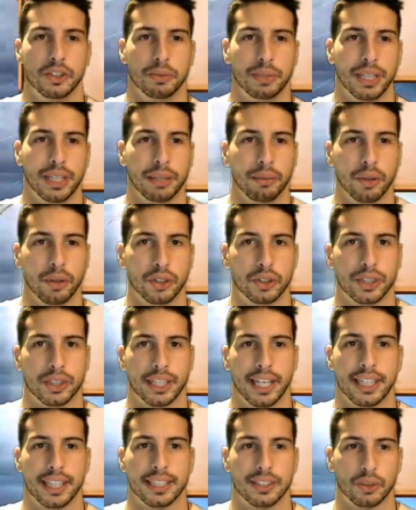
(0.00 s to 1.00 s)
able to
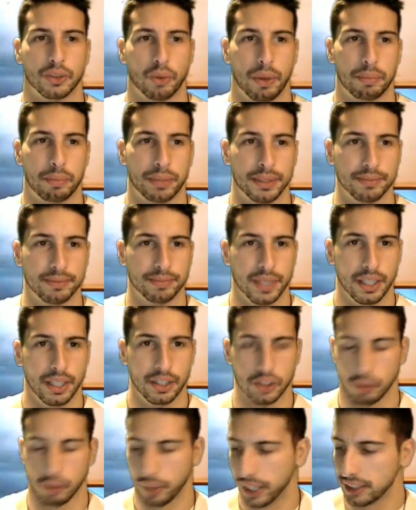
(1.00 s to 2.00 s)
get his weapon.
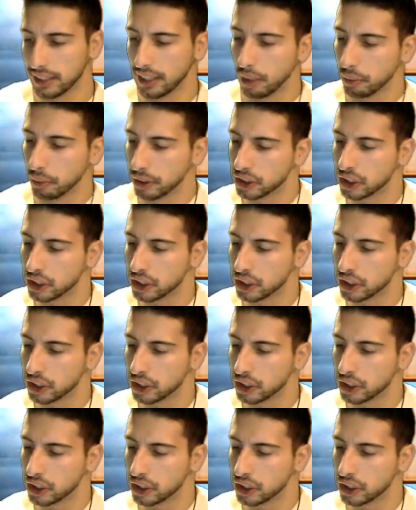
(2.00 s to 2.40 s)
So right now we're just